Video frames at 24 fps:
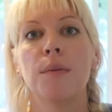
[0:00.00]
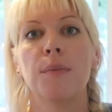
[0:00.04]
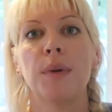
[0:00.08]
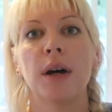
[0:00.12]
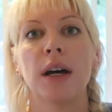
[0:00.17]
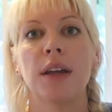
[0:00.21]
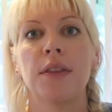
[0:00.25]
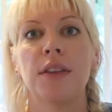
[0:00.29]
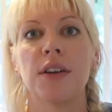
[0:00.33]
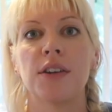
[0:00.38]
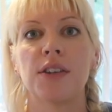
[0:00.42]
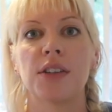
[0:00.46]

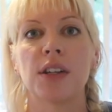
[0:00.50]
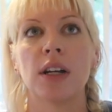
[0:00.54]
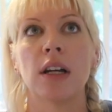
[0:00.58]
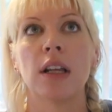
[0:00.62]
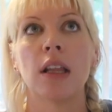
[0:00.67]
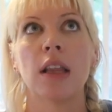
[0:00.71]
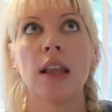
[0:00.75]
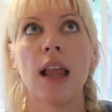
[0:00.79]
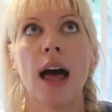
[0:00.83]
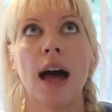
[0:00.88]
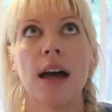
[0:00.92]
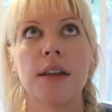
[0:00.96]
But there's a
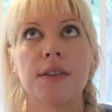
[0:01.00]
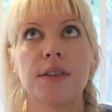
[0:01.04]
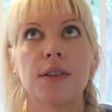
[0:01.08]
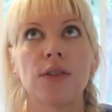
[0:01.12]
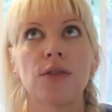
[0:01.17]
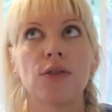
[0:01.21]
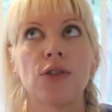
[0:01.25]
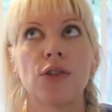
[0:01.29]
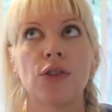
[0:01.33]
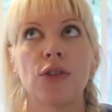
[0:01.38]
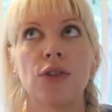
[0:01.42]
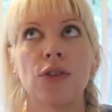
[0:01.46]
lot
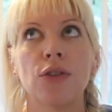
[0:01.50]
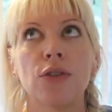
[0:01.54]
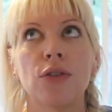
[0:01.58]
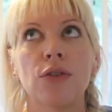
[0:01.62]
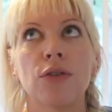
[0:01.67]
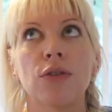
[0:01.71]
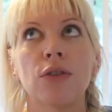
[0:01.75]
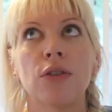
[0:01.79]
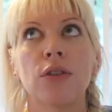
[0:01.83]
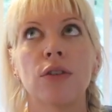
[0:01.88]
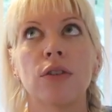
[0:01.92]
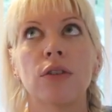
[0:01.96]

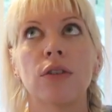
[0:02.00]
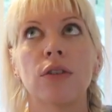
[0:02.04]
to